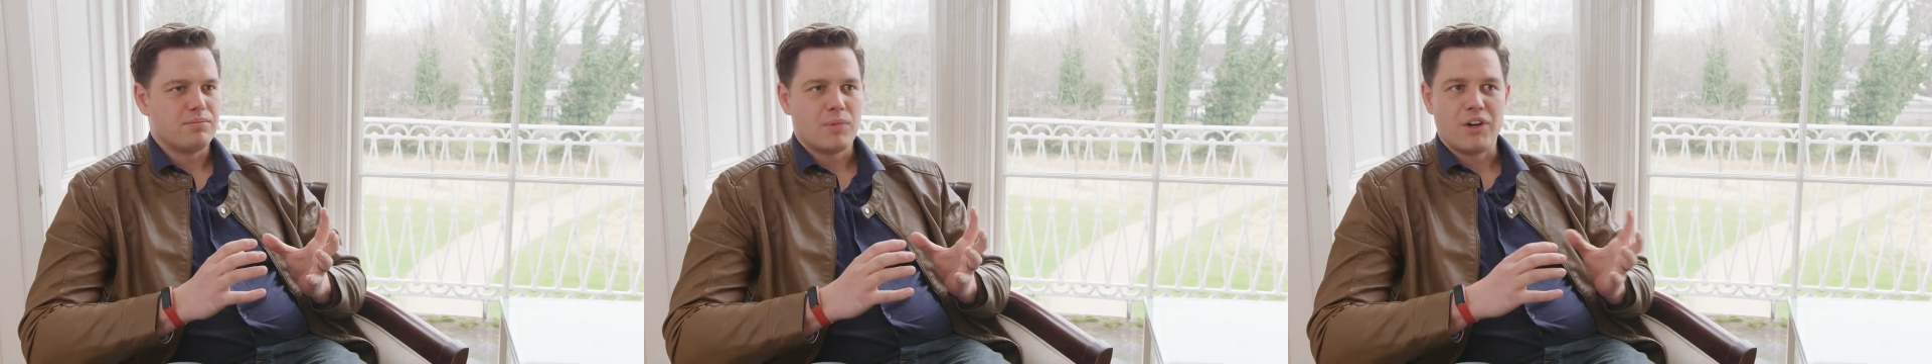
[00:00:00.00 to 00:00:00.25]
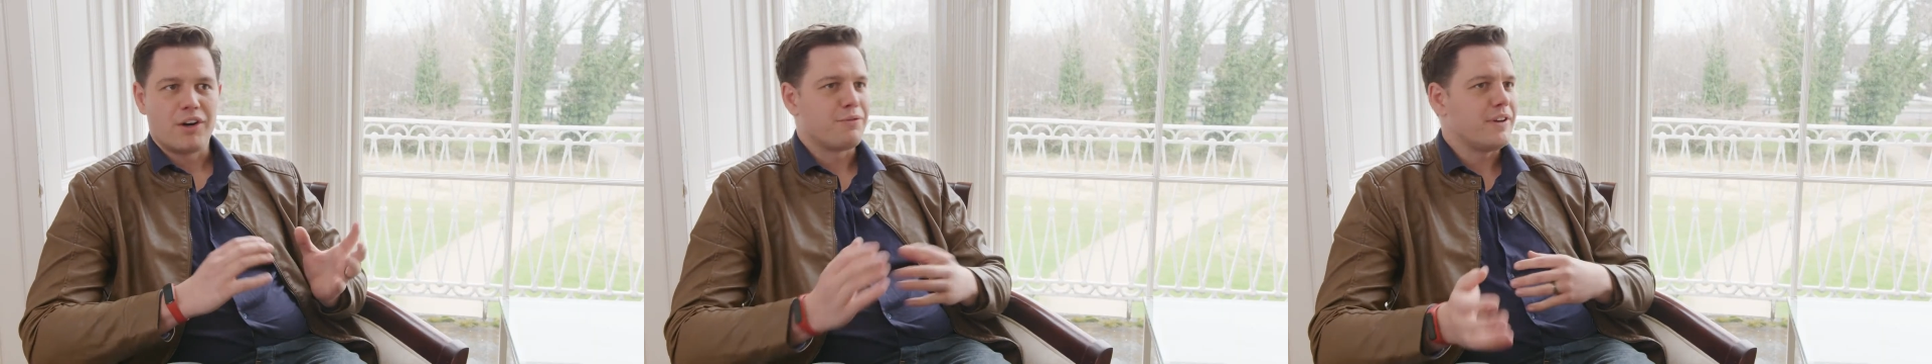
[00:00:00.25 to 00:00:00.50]

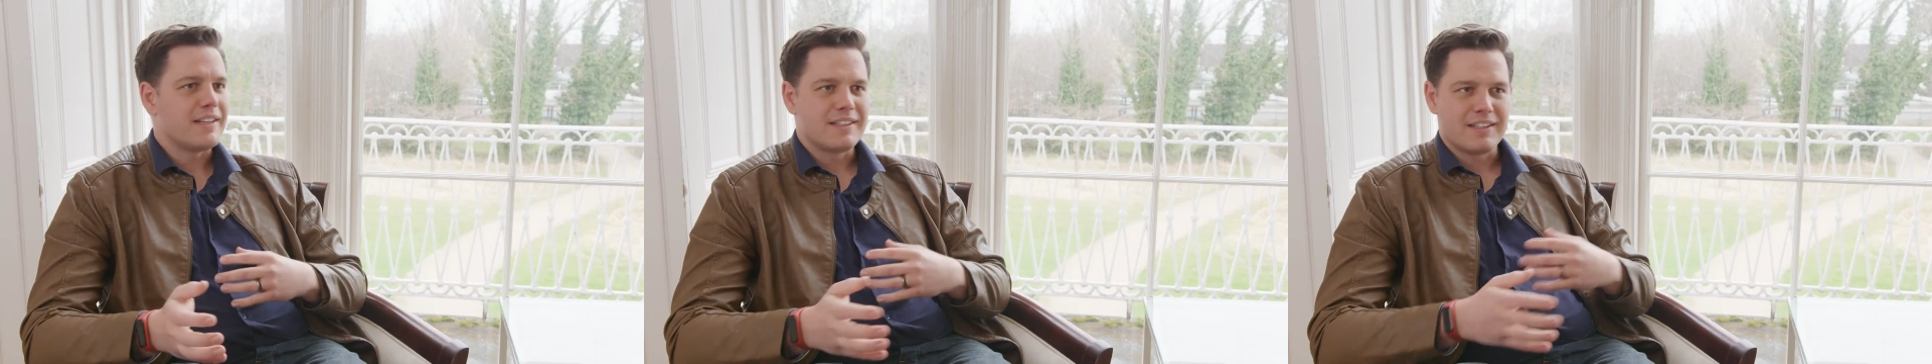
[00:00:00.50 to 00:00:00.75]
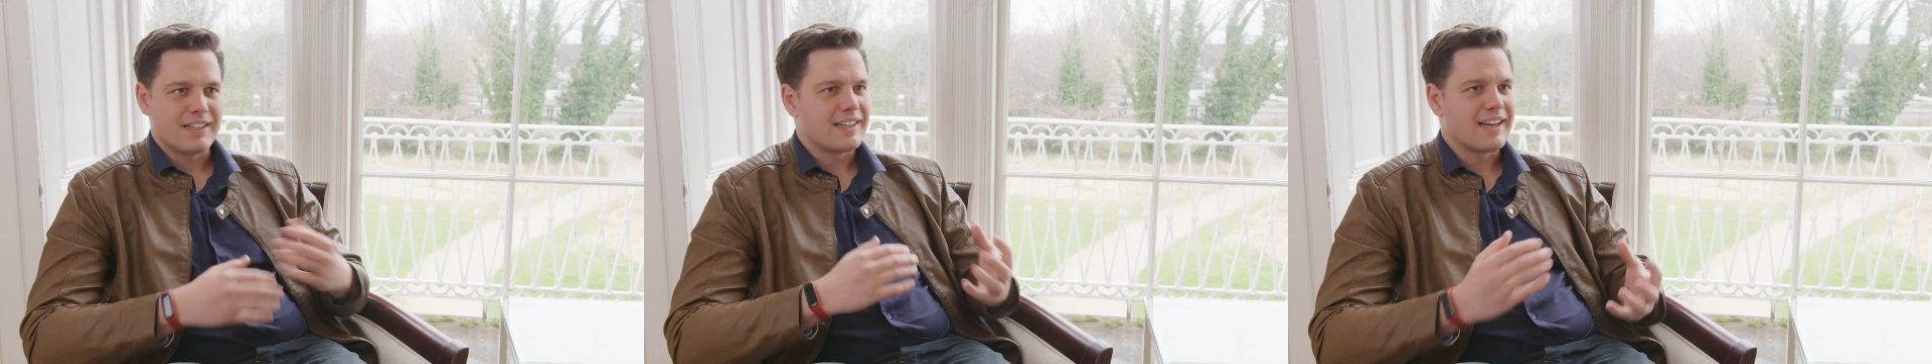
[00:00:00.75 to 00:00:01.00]
on our feet,
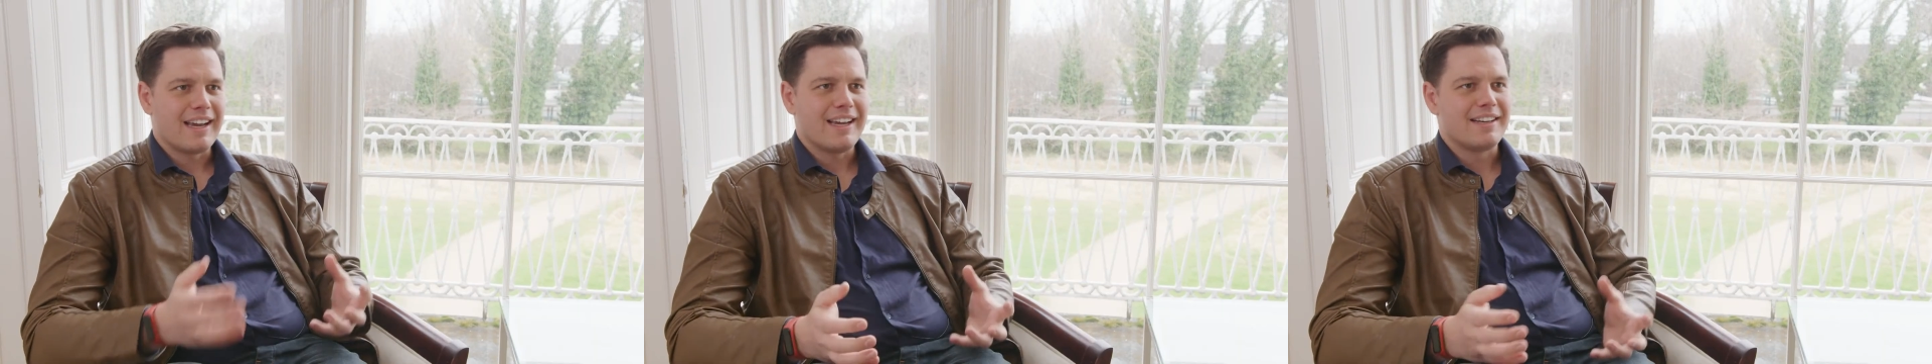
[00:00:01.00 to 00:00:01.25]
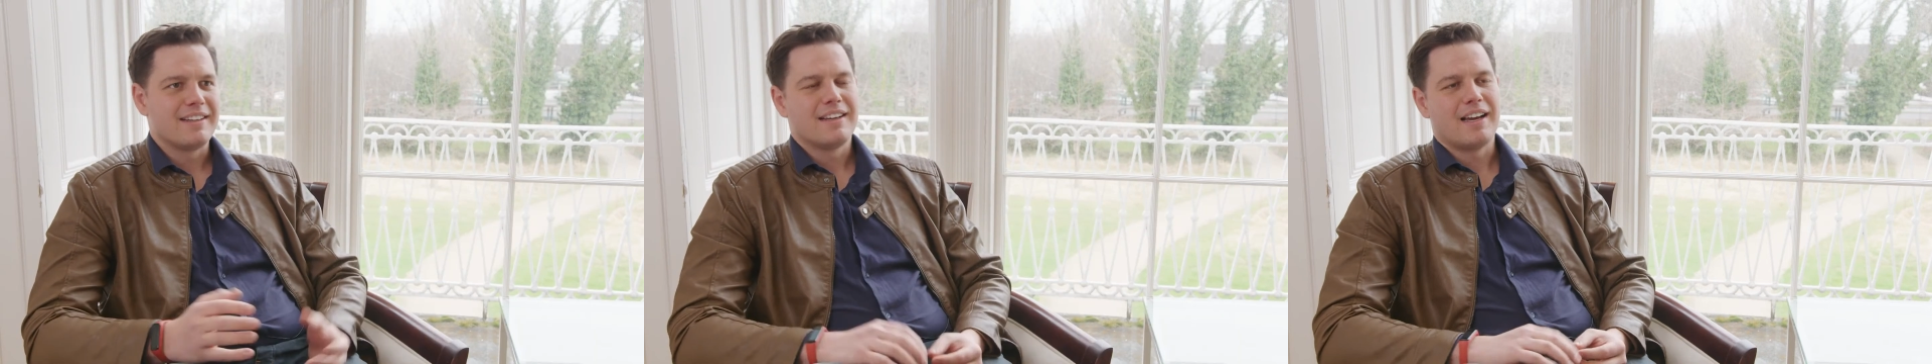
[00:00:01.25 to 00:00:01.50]
think
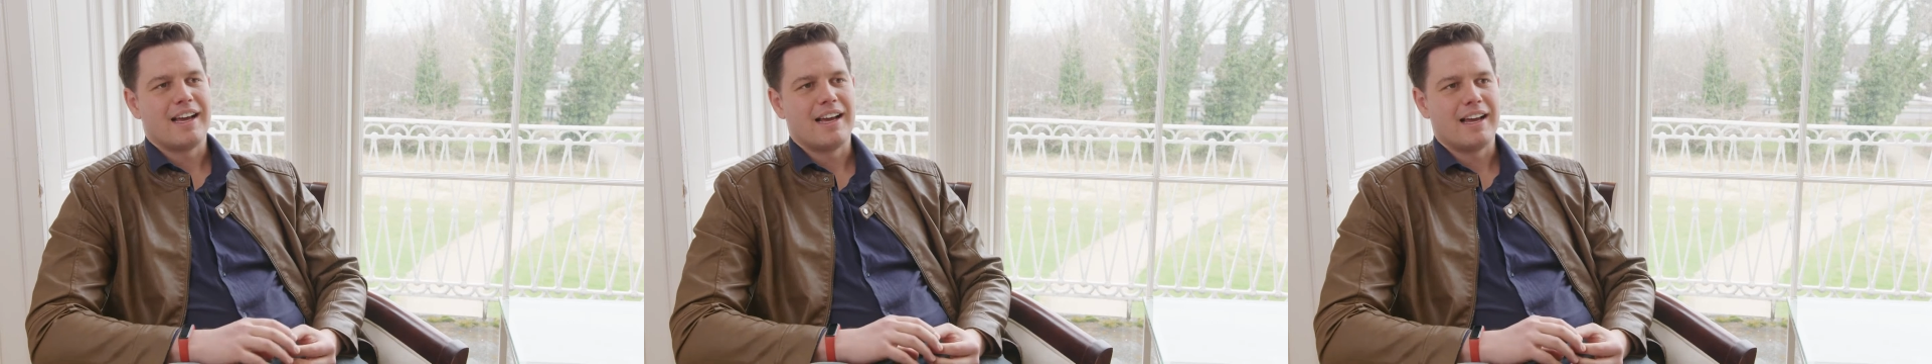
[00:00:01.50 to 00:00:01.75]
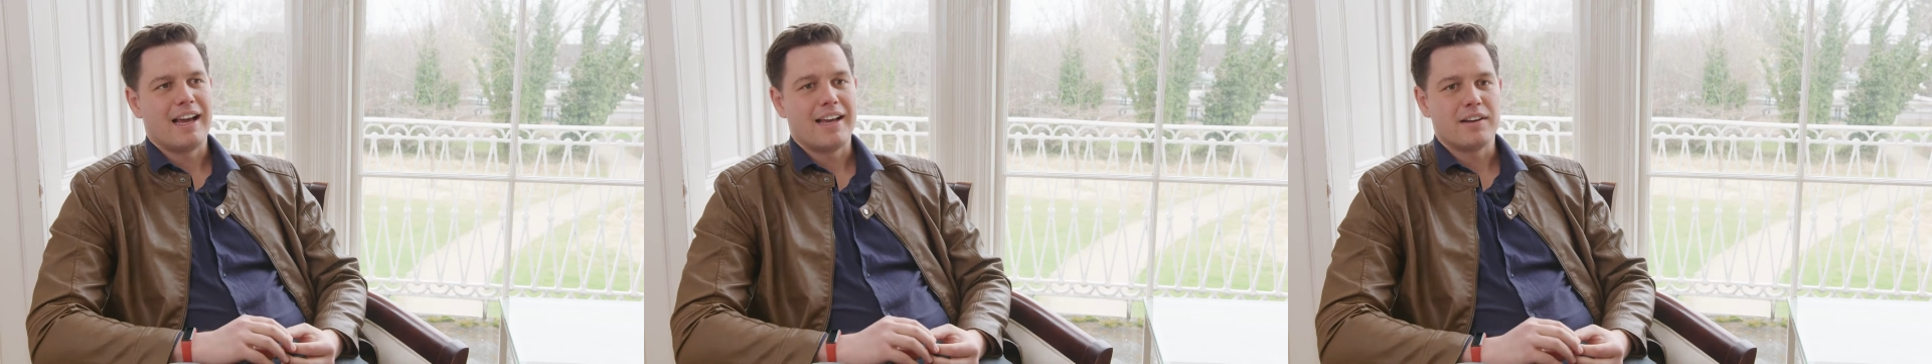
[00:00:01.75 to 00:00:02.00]
ahead,
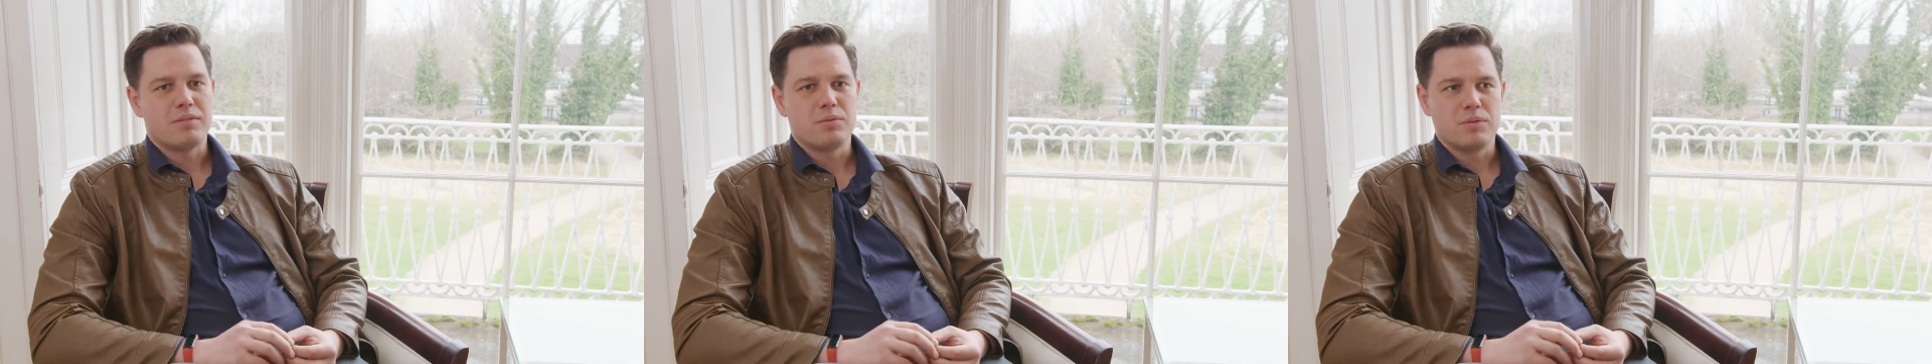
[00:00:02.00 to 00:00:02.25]
and